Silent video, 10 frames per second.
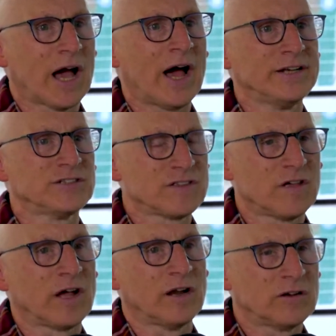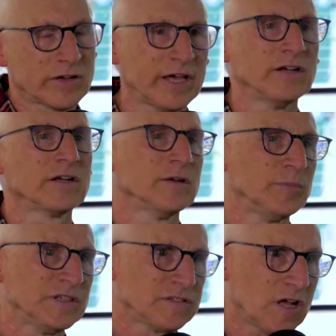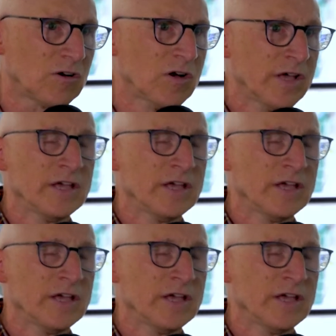I just thought, okay, you're going to be slow.